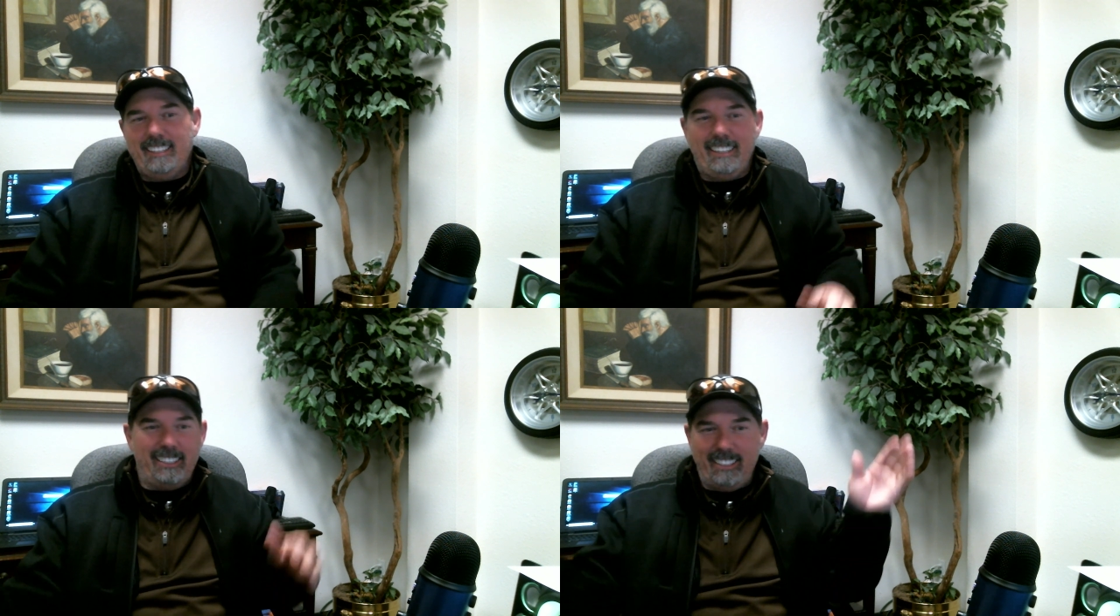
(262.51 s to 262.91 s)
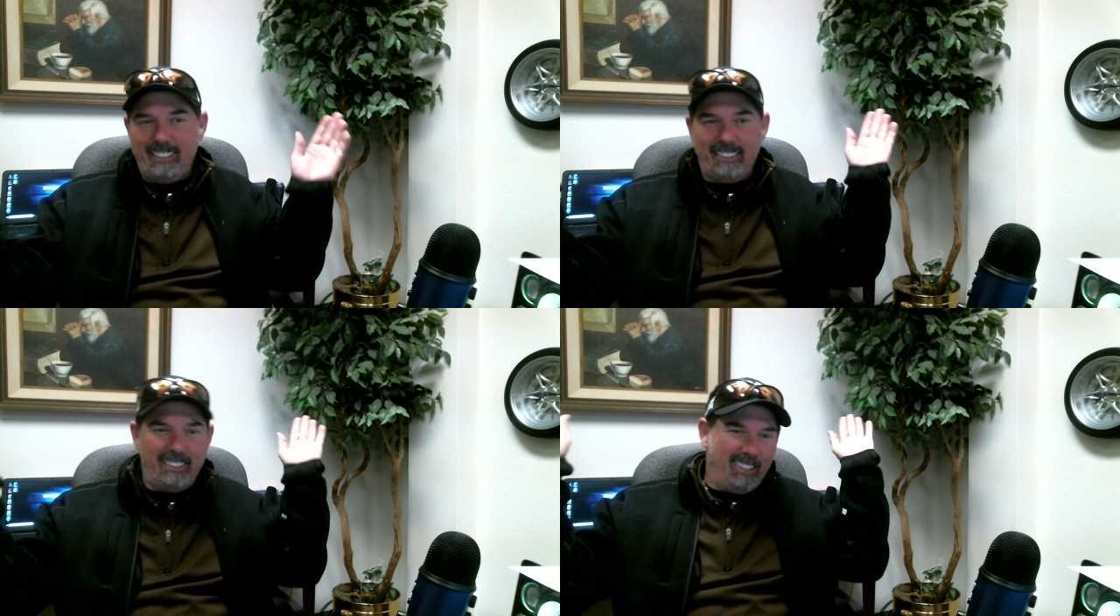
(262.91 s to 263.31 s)
And
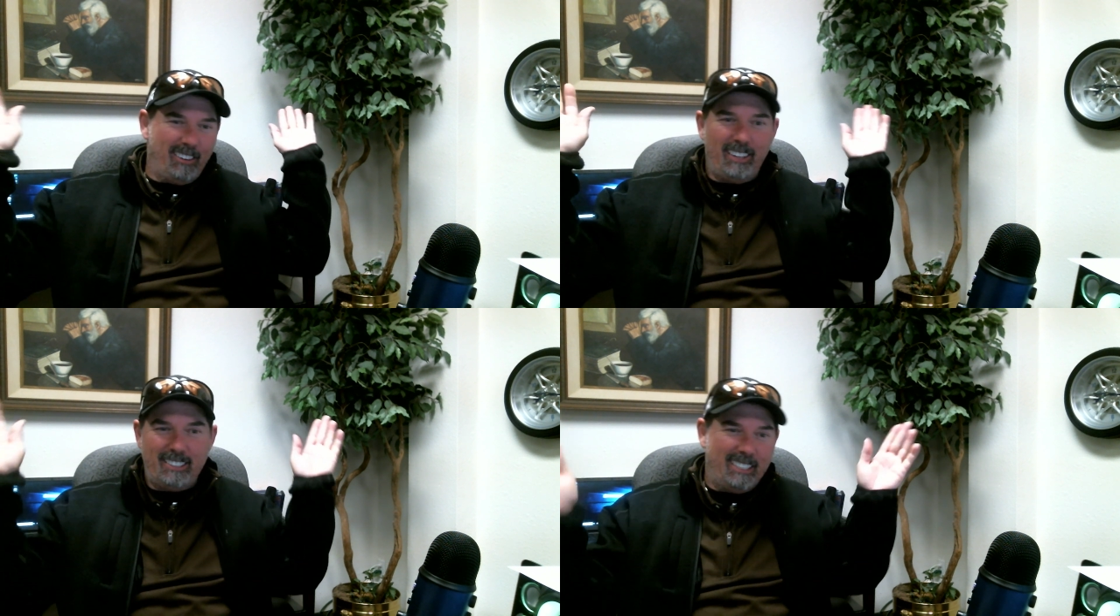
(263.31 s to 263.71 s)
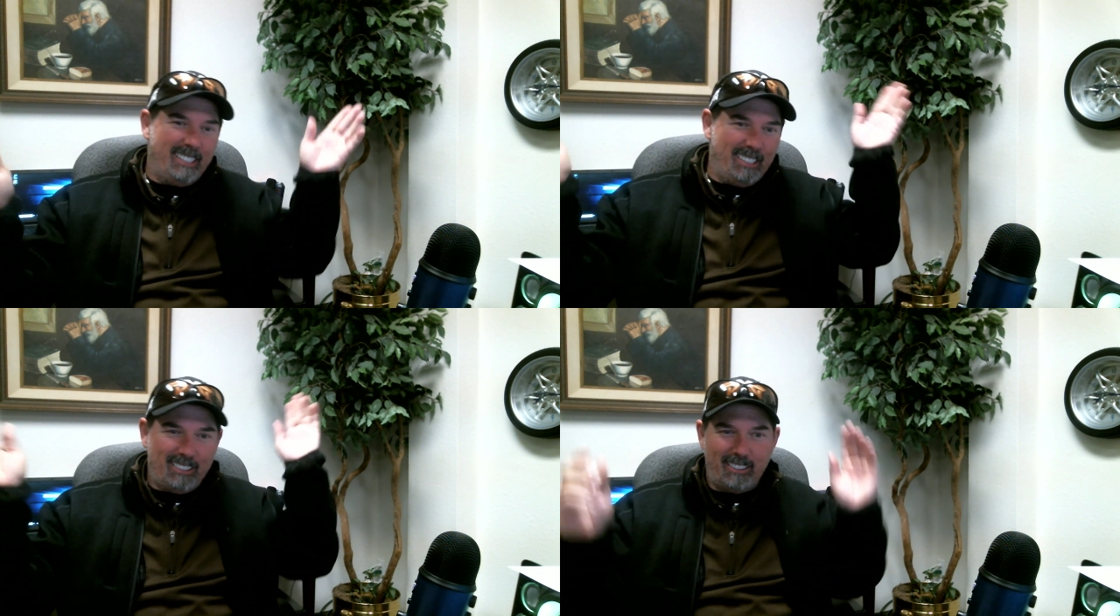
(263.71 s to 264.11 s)
then the rest is
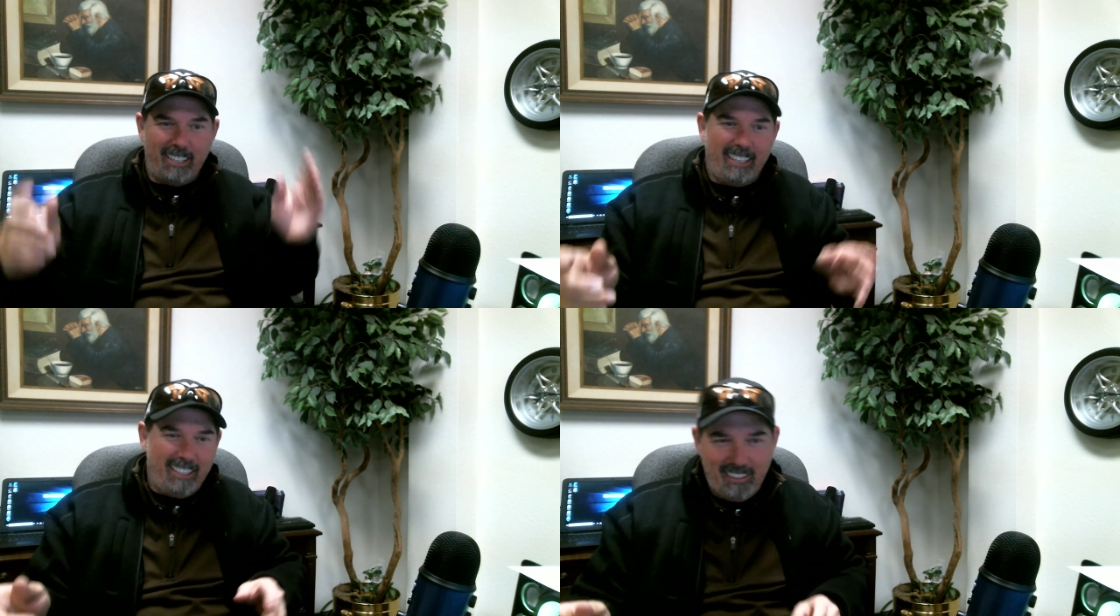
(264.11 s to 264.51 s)
history.